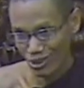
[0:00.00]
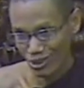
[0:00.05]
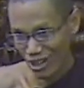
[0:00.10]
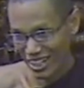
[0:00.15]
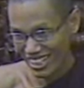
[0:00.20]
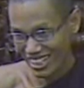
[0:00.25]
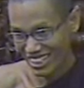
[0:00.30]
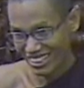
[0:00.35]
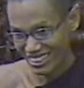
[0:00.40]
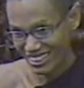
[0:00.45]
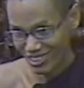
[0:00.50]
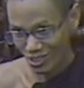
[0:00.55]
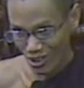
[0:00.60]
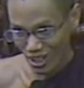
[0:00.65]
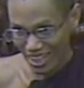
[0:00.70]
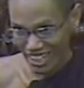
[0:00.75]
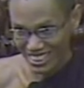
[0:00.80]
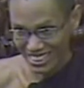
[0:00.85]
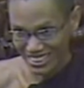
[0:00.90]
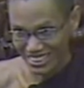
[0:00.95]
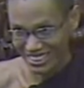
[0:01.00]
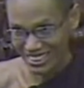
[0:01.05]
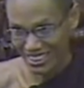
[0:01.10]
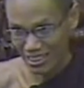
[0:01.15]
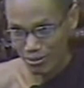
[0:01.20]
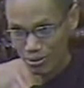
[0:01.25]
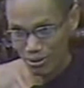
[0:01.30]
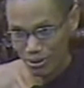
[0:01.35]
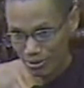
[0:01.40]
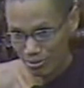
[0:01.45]
coin, coin
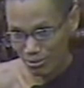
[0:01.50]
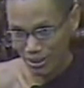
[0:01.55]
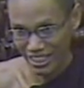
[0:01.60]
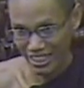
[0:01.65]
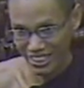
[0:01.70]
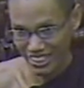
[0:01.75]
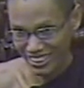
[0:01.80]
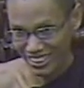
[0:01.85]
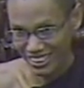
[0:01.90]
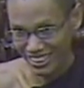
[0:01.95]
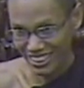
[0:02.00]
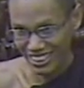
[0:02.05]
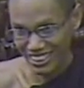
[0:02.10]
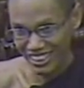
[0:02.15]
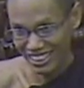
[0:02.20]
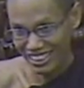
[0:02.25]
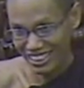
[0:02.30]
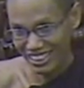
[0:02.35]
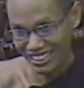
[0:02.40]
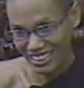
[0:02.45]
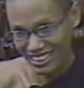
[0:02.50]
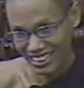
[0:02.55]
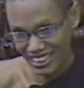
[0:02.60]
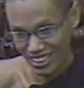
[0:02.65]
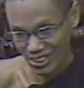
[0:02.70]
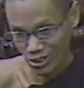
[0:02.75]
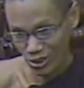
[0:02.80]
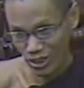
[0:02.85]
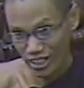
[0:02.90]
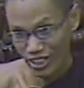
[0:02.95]
the people and uh, let
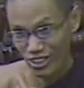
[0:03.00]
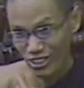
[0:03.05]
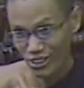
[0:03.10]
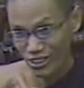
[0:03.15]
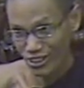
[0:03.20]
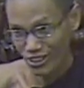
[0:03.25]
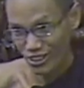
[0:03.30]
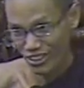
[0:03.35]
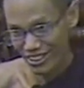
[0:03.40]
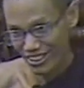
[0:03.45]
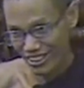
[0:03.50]
us follow.